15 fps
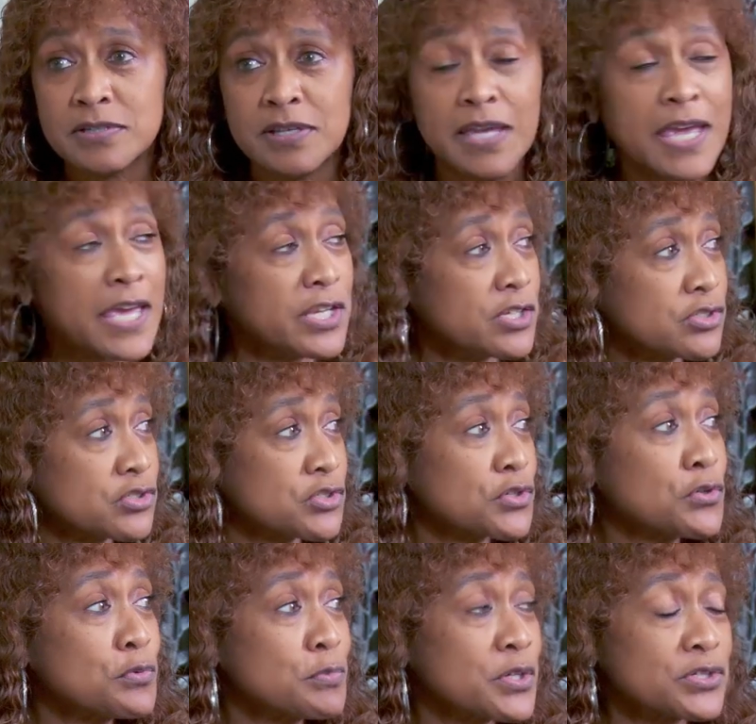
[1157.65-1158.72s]
and his
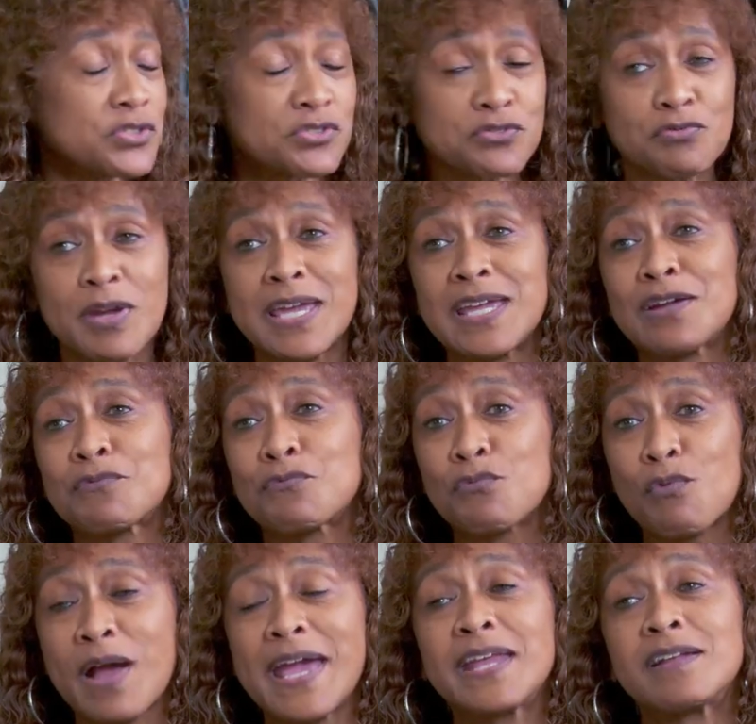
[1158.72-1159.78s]
tumor shrank
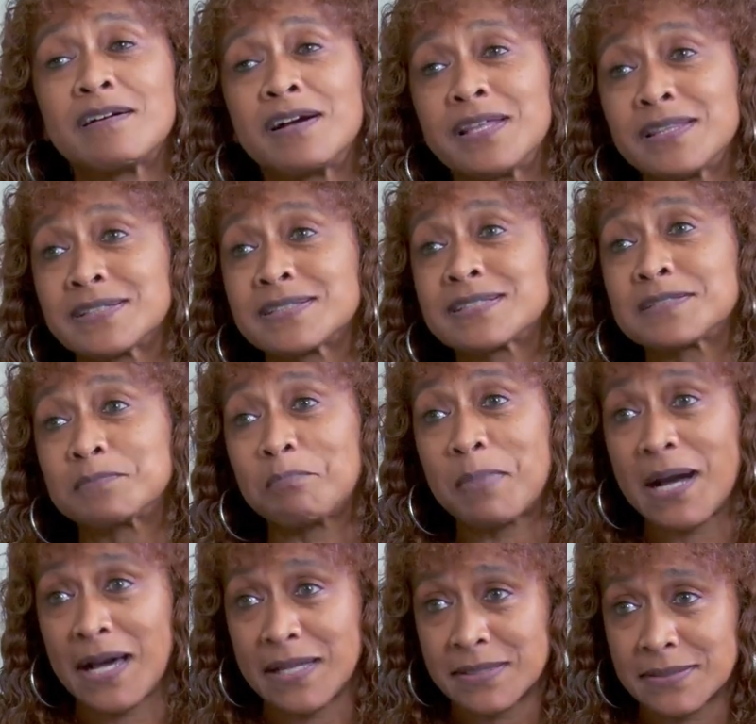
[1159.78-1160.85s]
right on the
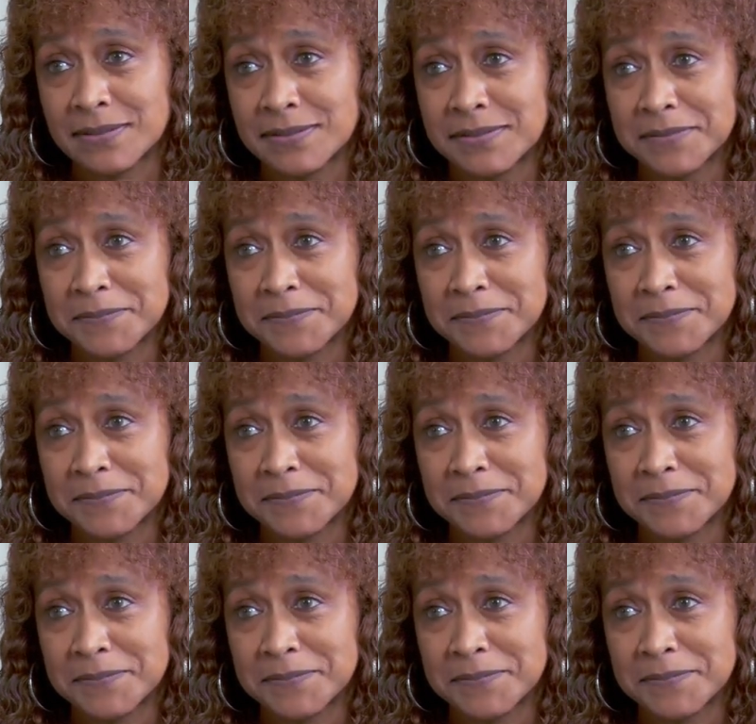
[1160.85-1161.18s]
spot.